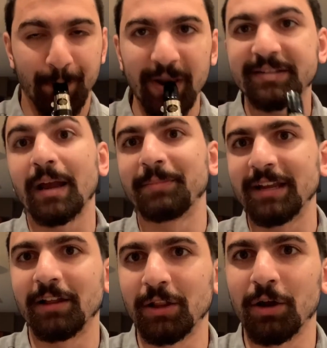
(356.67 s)
It's
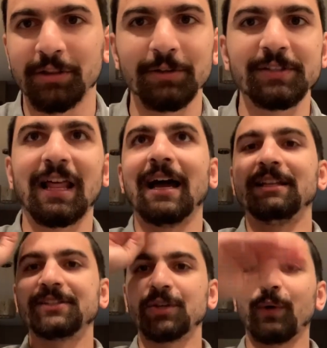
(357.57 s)
something along those
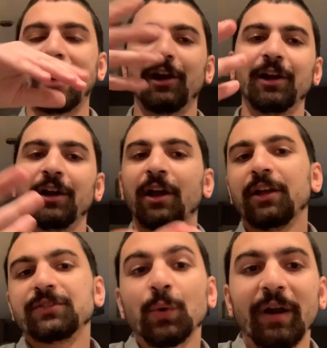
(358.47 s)
lines to where
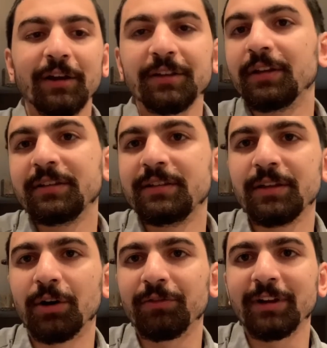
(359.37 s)
you
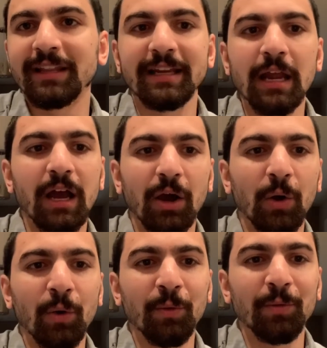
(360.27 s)
don't really
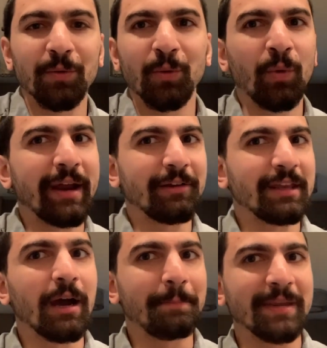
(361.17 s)
know where the
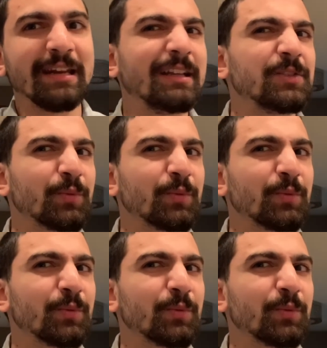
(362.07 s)
upbeat is.